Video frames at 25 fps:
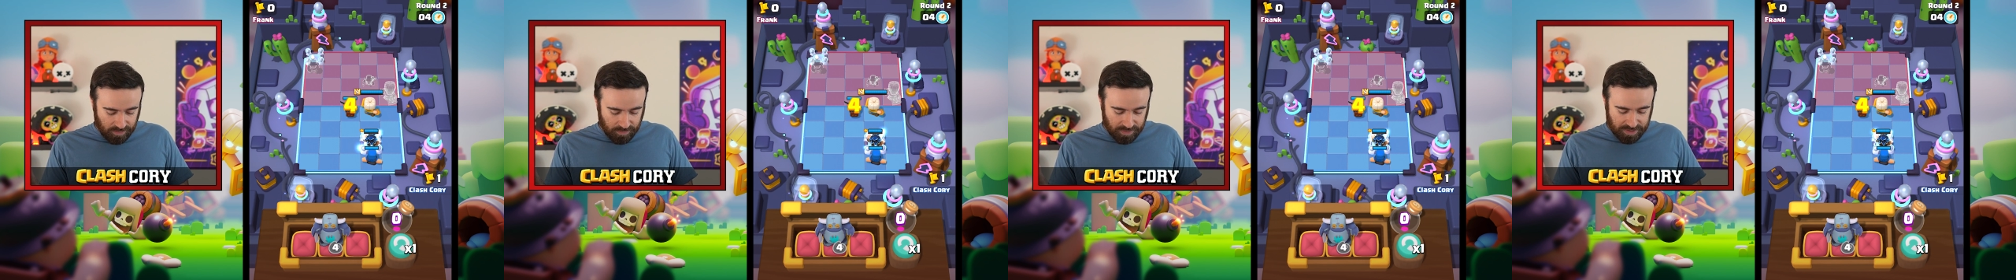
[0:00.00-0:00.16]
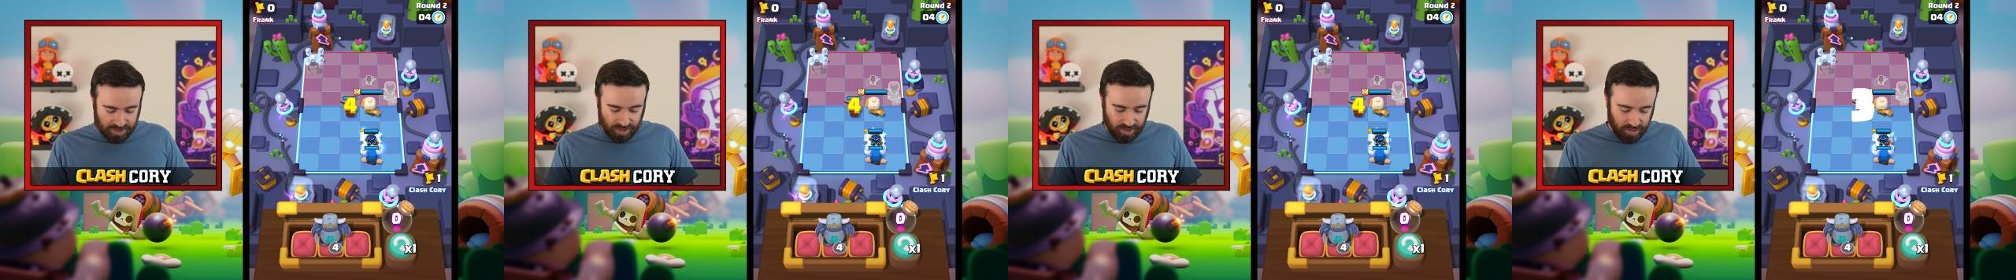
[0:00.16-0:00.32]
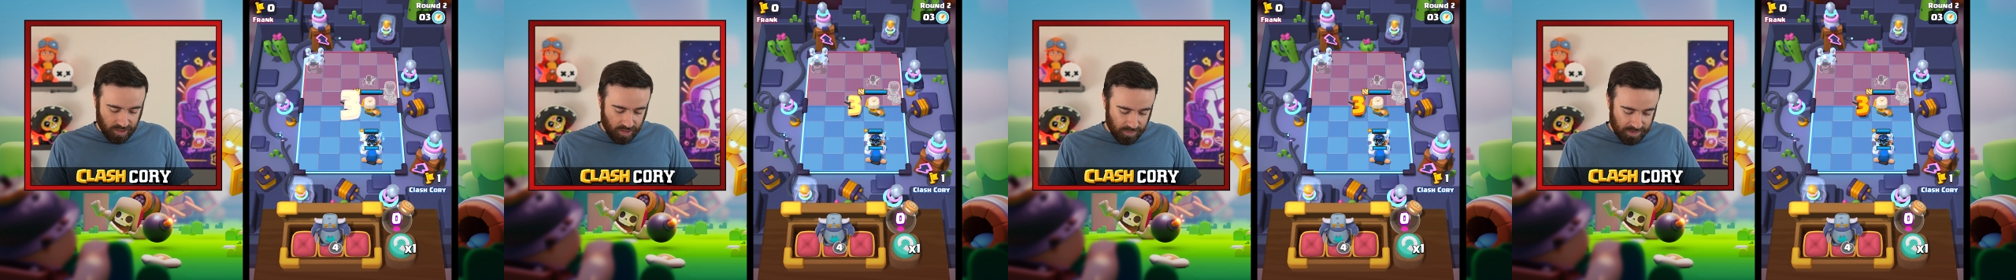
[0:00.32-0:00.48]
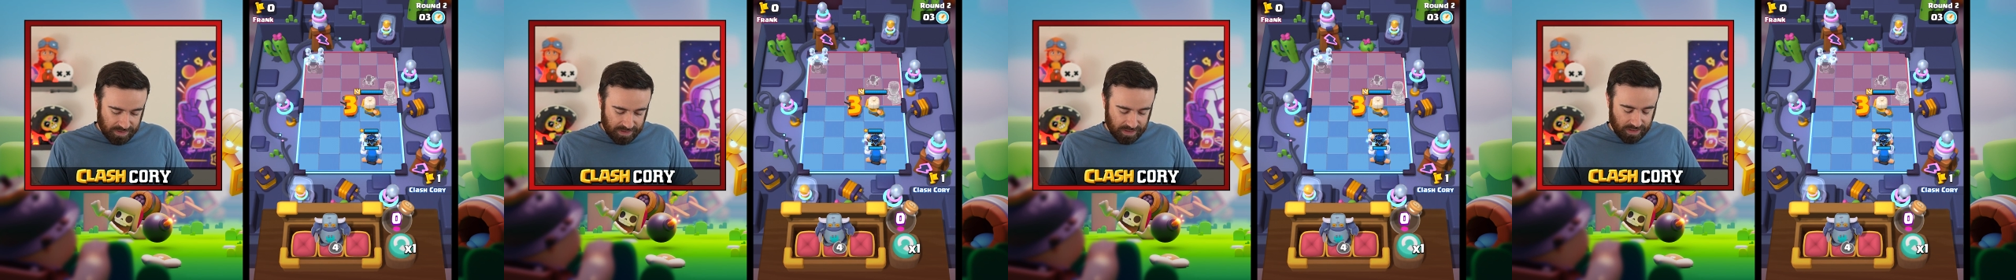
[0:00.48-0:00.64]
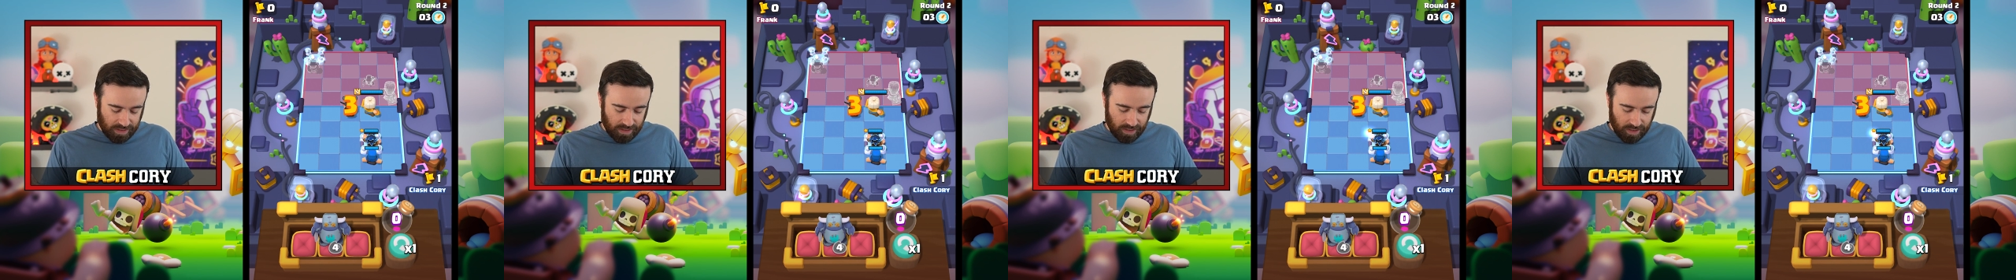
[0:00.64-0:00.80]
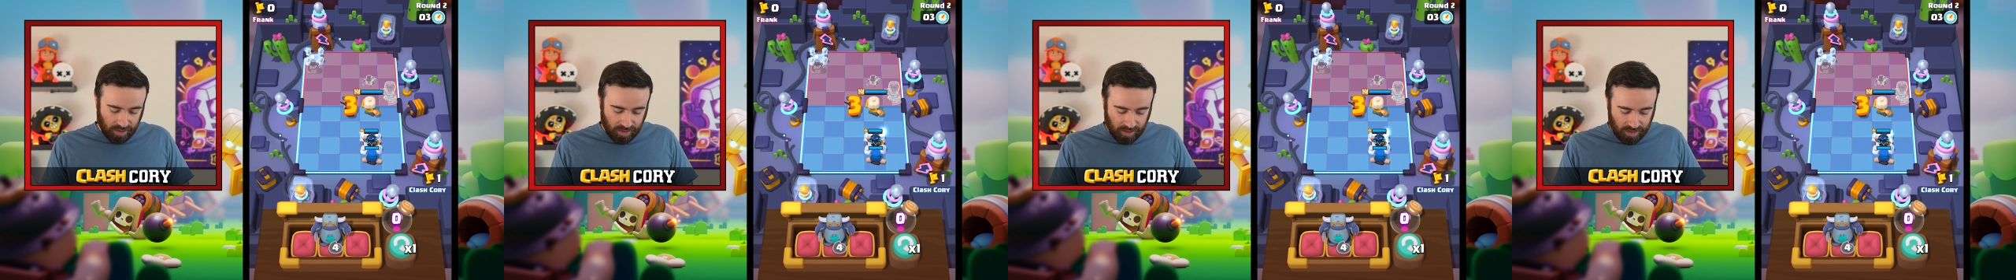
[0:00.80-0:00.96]
which I know is
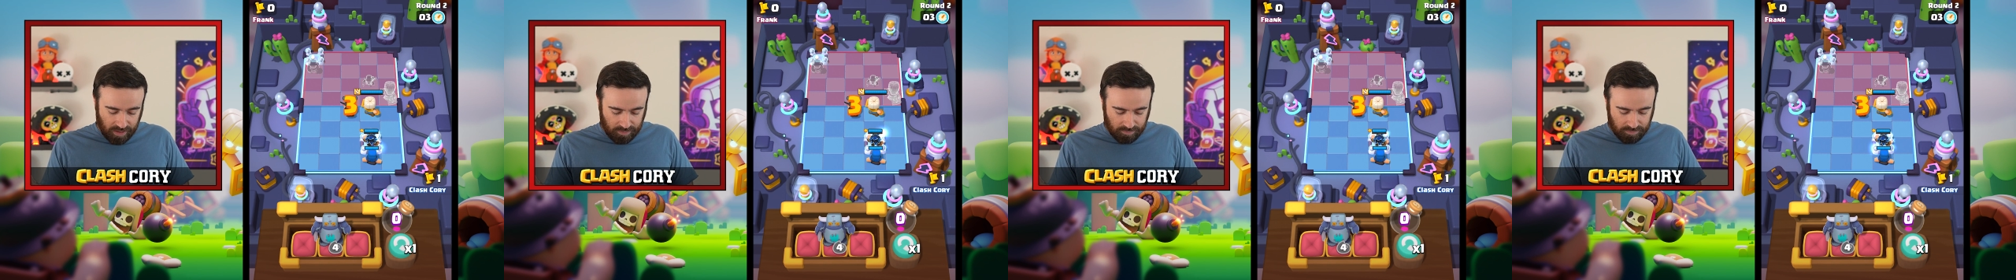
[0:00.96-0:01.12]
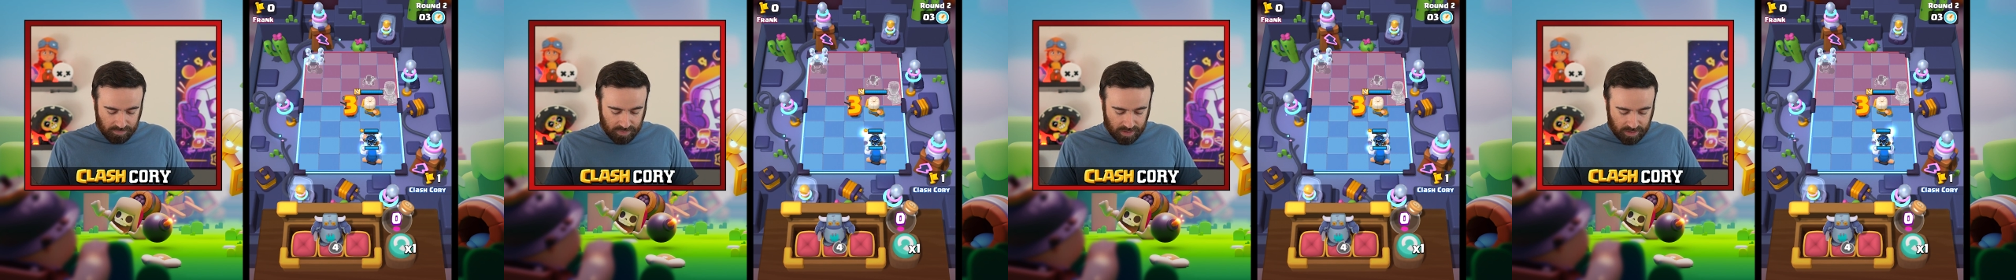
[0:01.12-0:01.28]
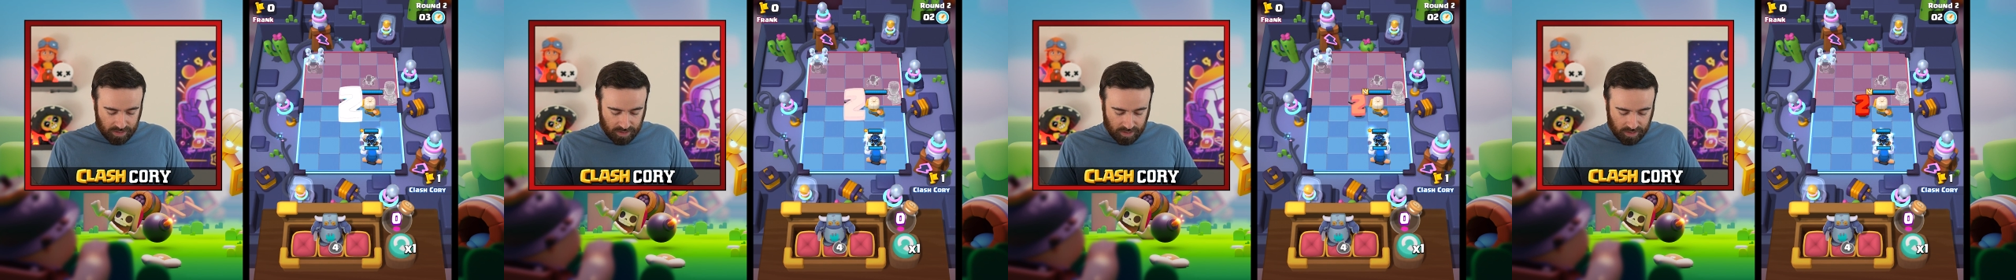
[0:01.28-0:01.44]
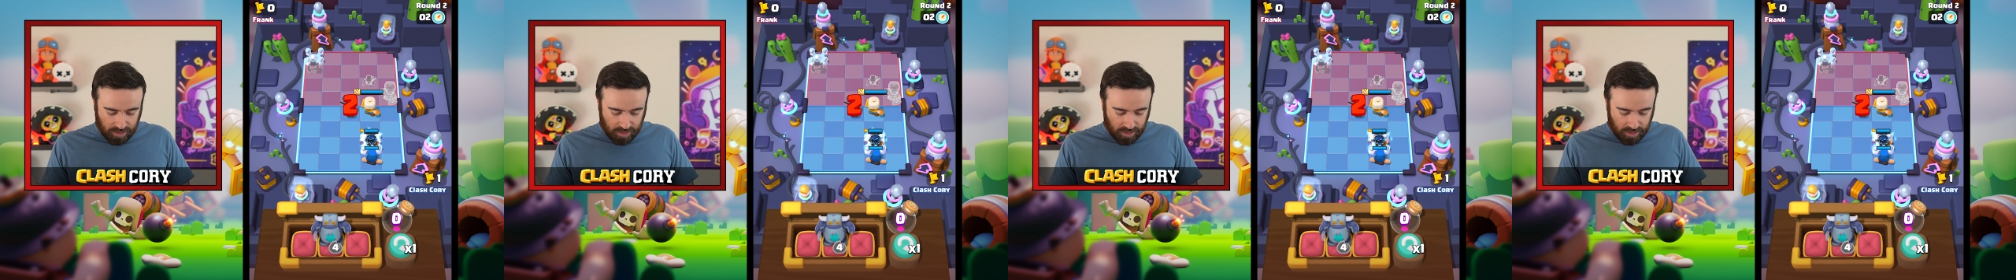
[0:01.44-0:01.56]
going to come.